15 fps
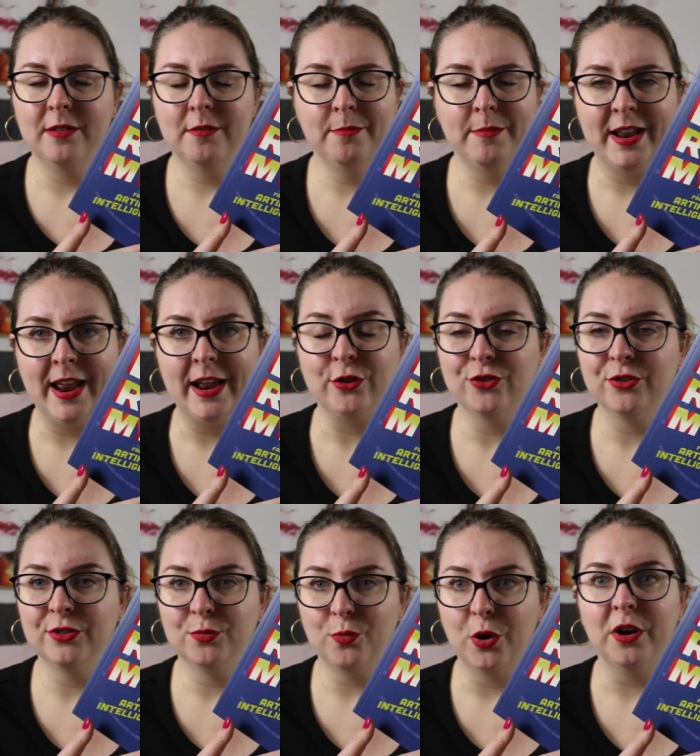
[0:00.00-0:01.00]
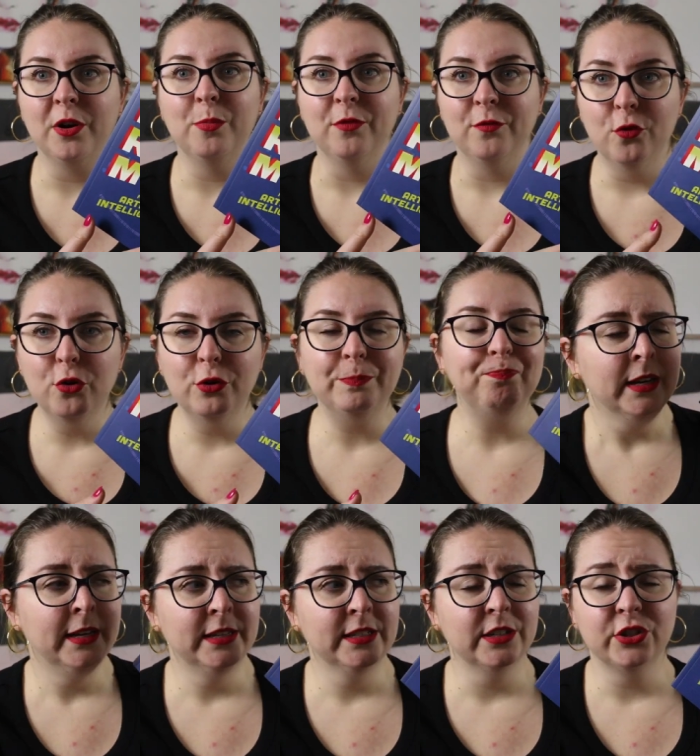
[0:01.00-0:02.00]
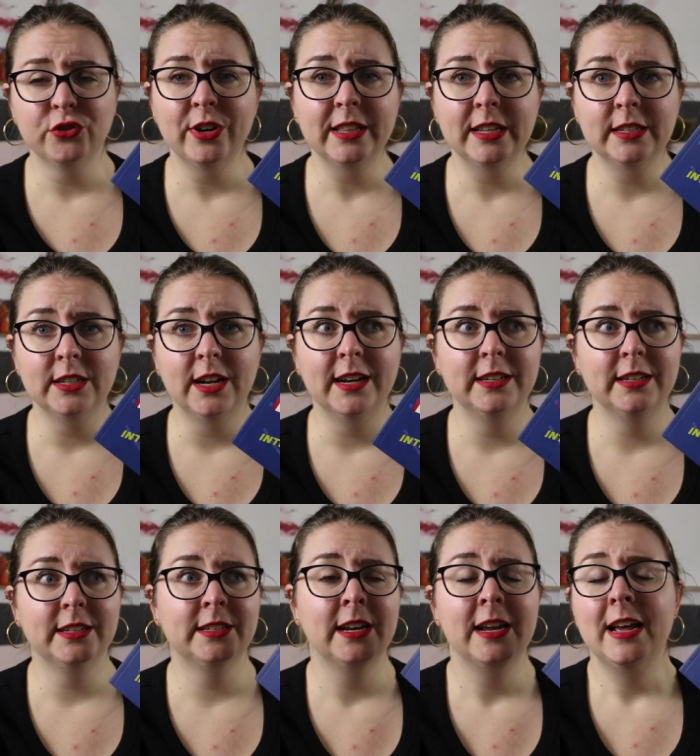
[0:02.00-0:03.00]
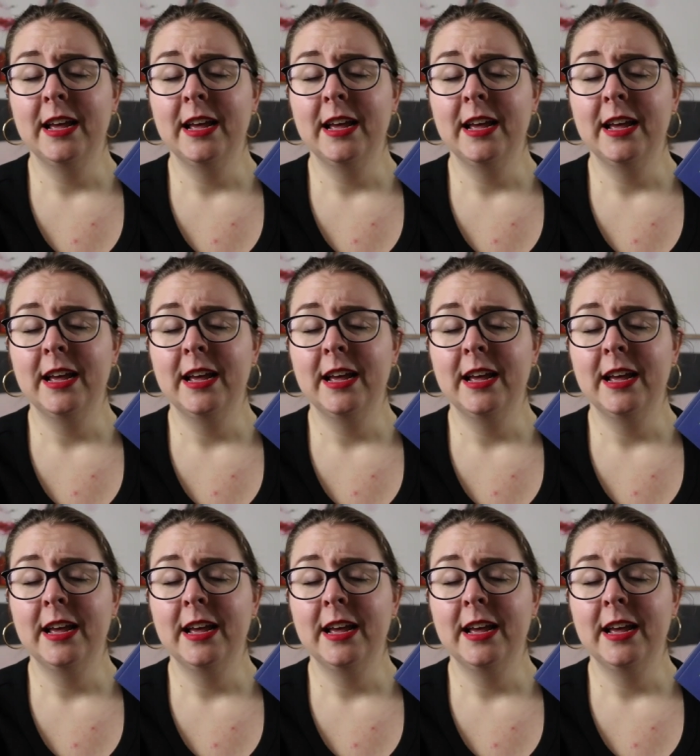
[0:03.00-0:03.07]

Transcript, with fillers: Matt Agnew's work before. He is an Australian scientist.